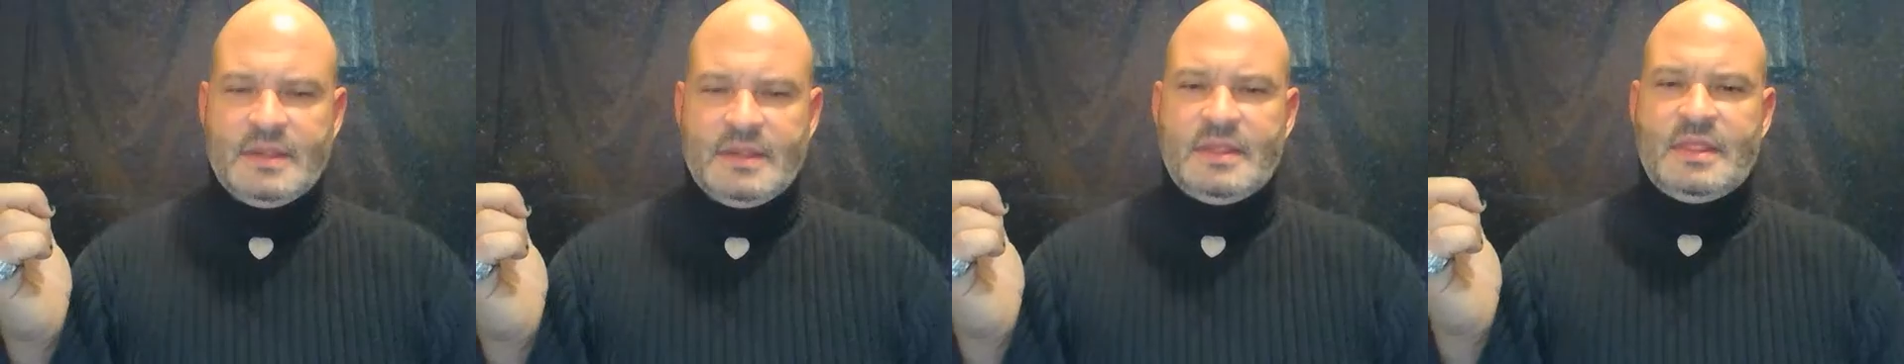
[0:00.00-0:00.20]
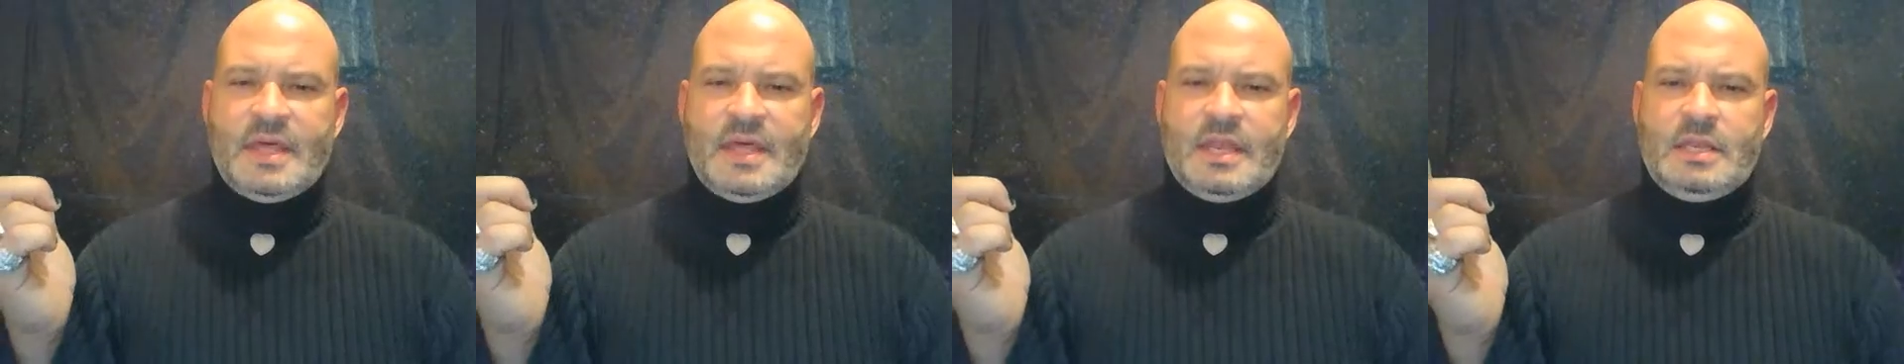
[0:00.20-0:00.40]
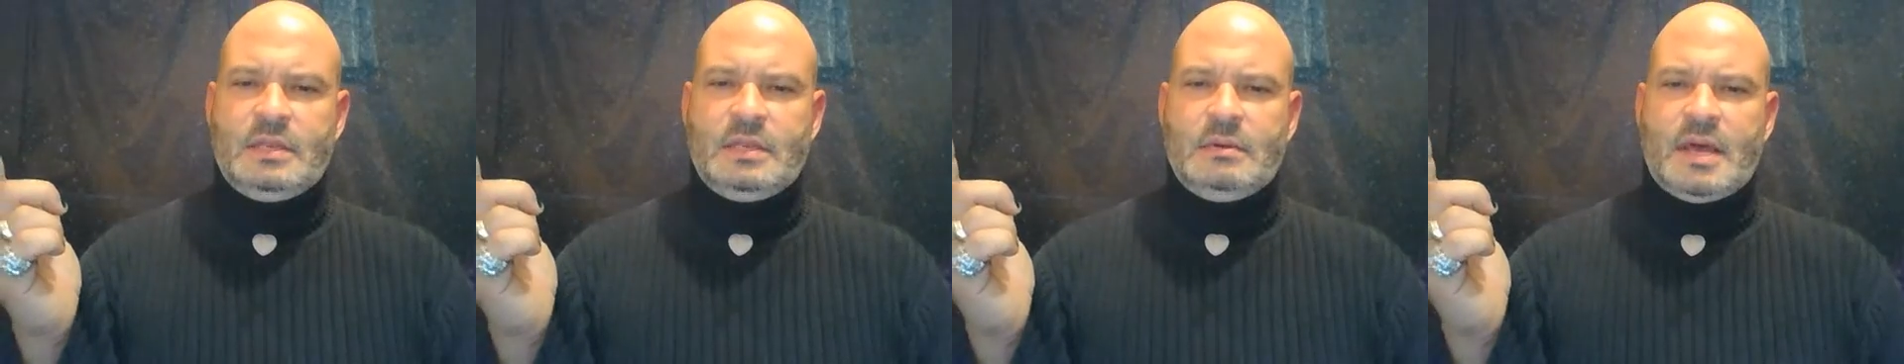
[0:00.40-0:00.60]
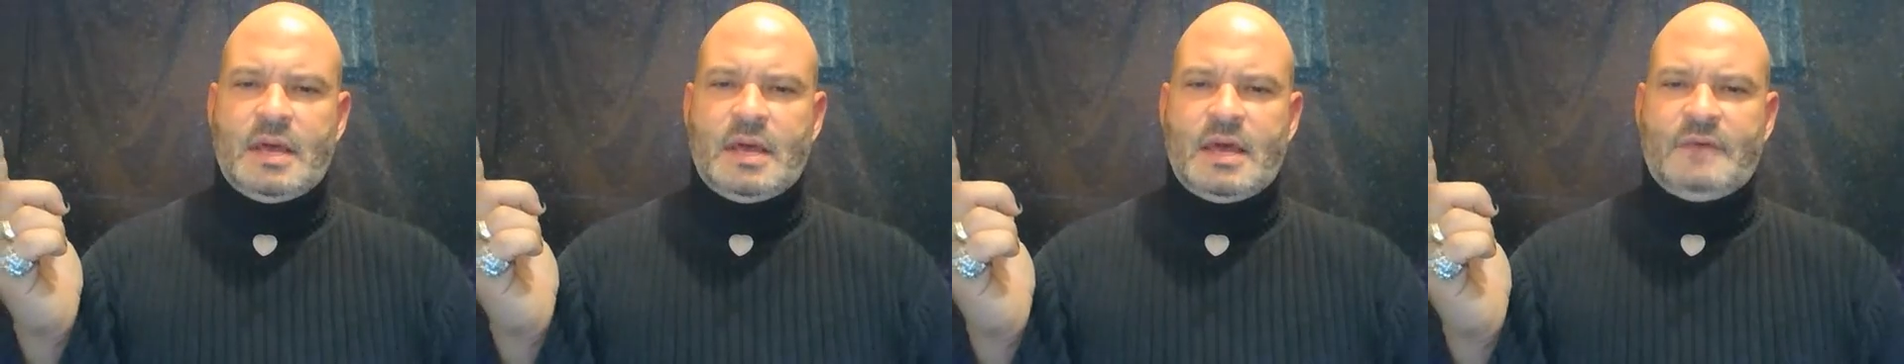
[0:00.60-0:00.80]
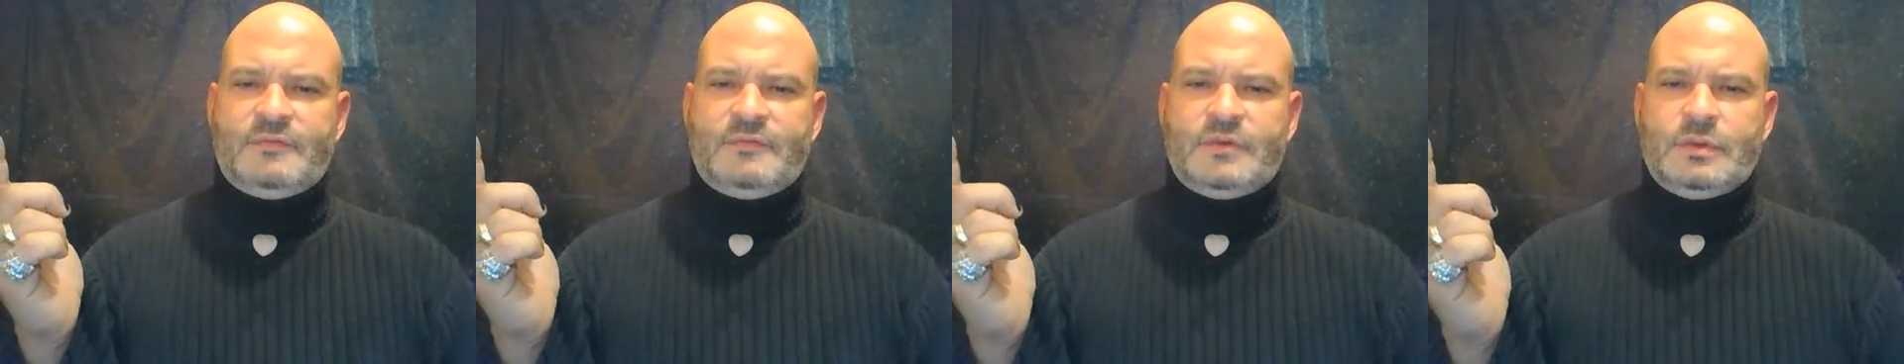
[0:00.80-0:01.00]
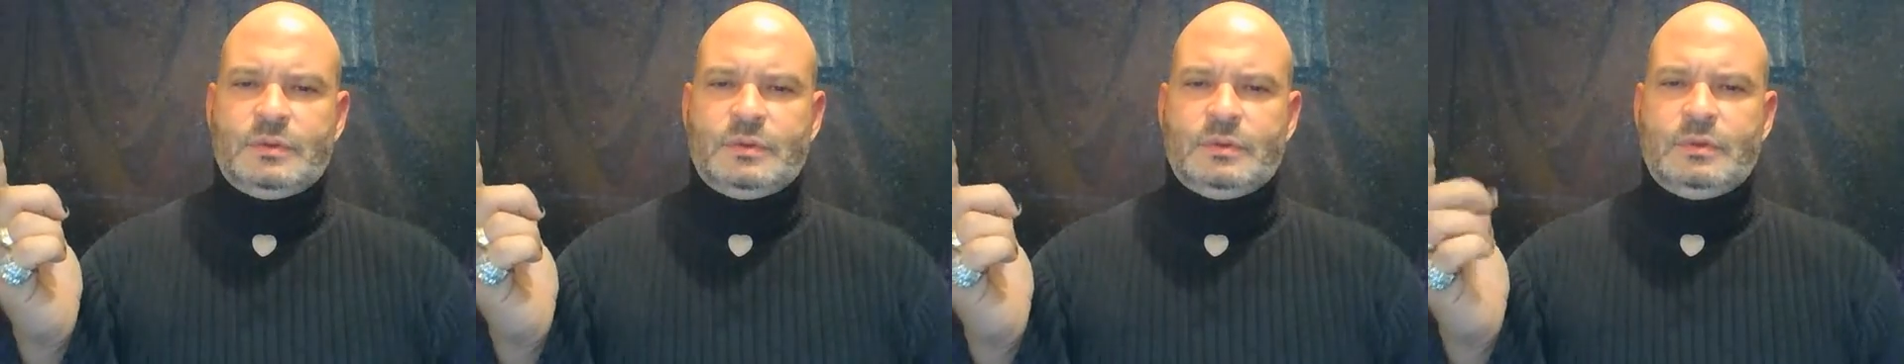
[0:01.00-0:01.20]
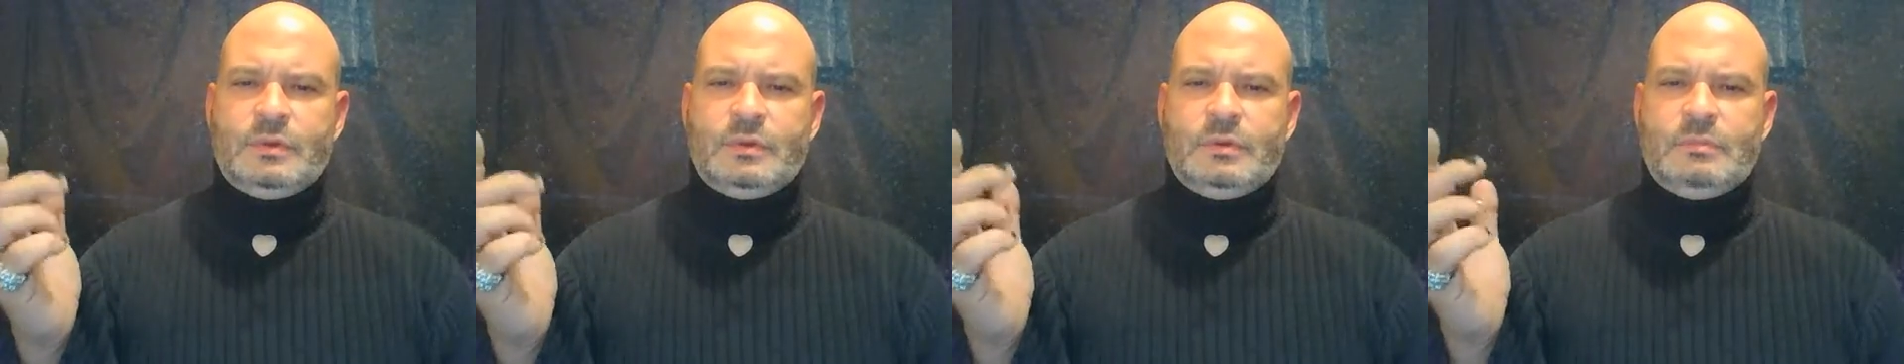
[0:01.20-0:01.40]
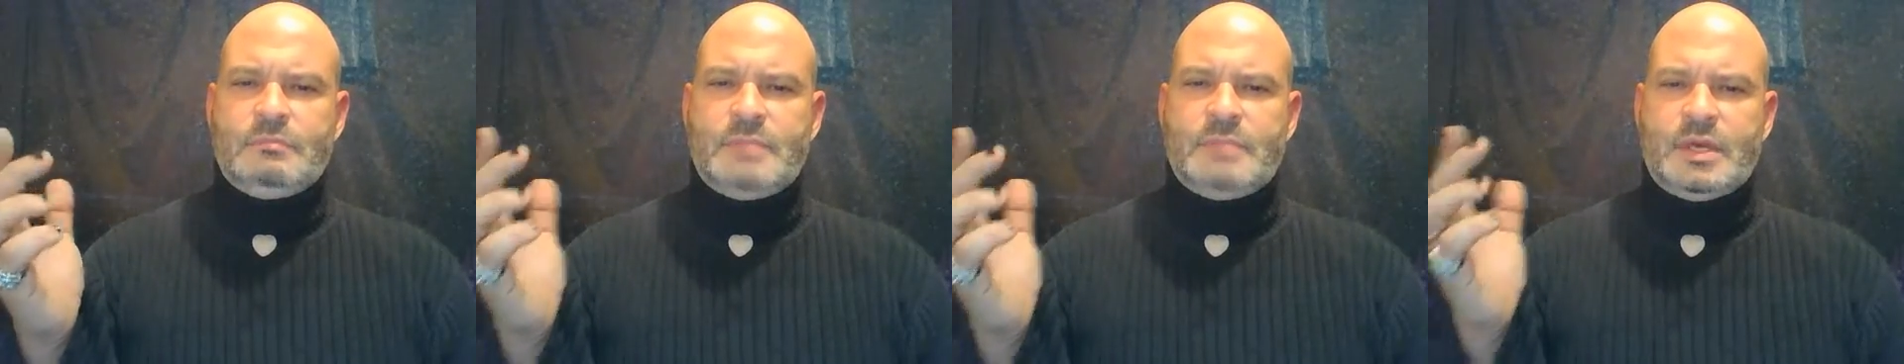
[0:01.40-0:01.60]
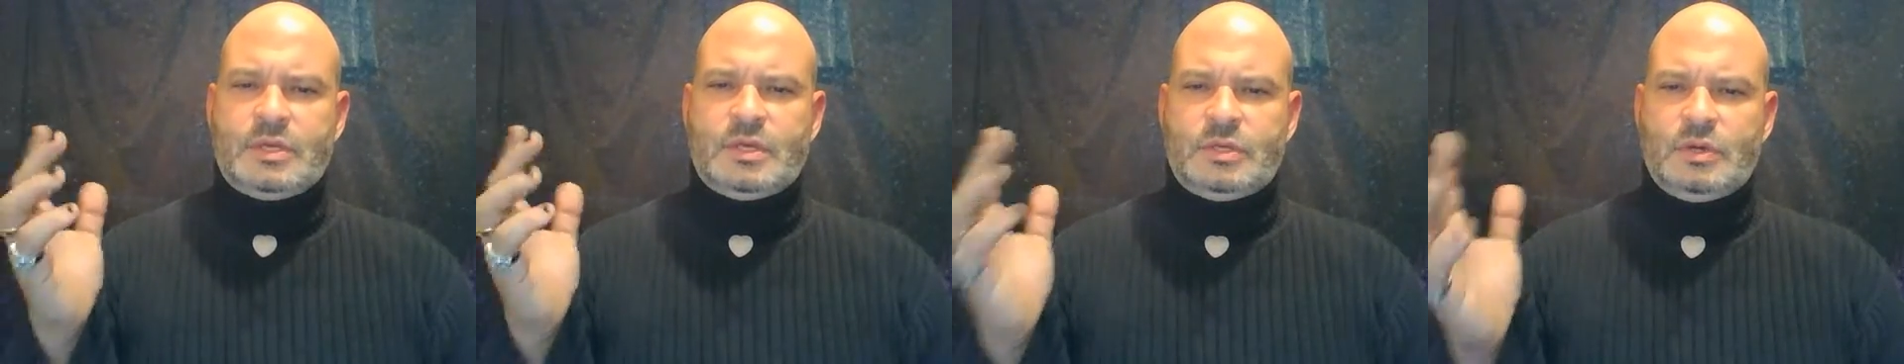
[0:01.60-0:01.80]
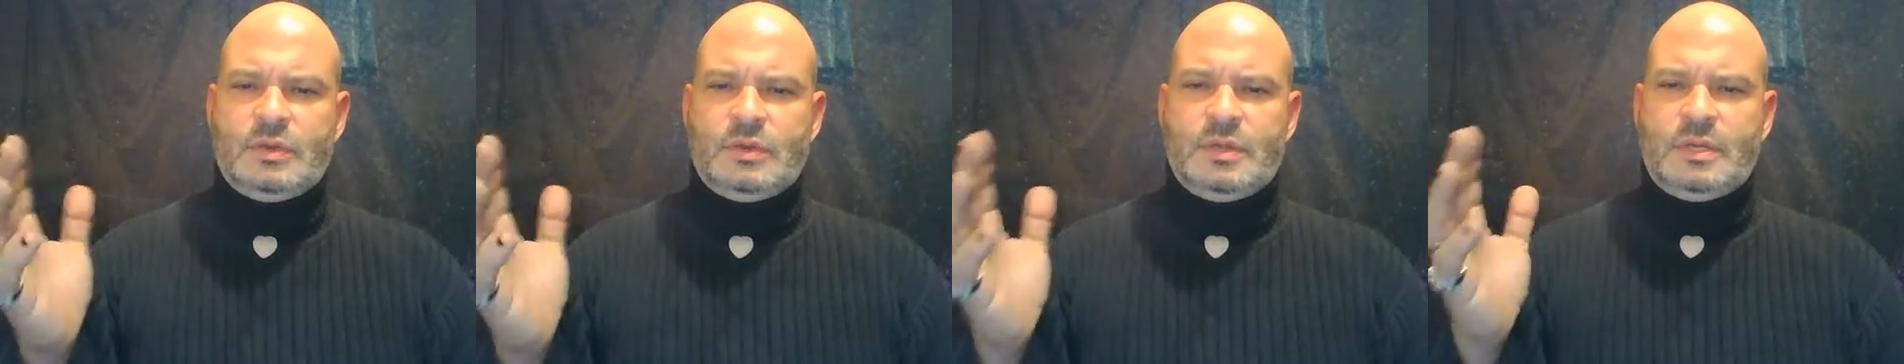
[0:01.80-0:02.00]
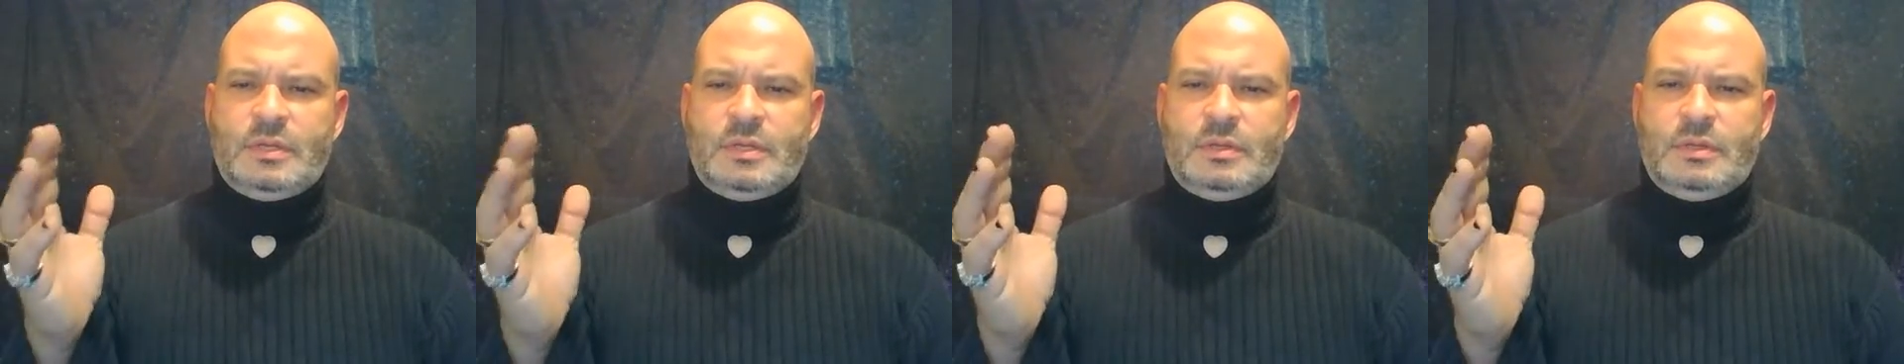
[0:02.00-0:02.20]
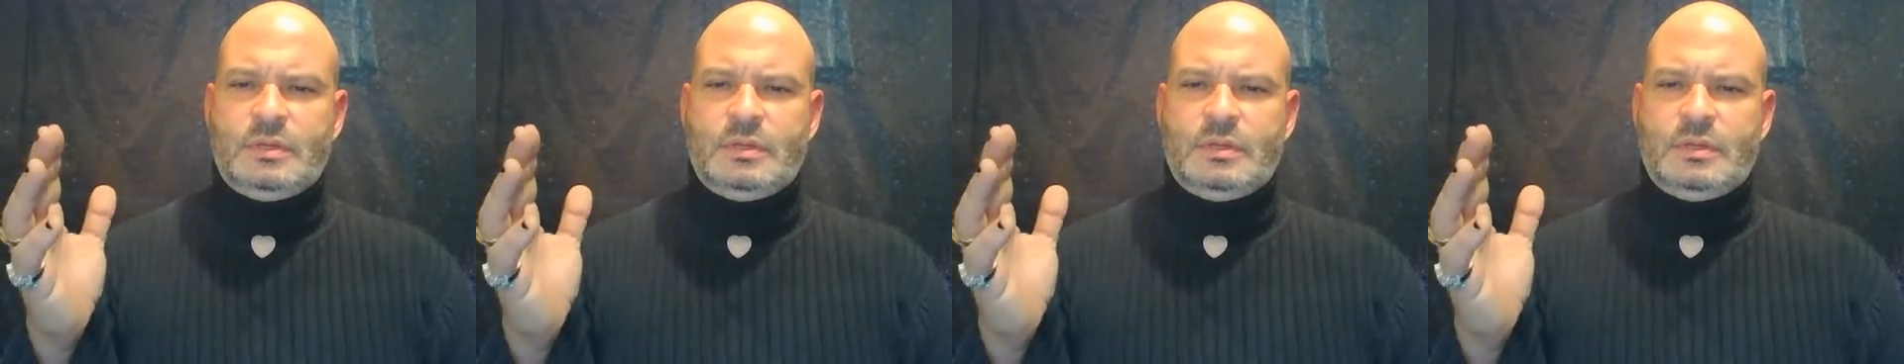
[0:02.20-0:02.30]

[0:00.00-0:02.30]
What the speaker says: that you have to make sure that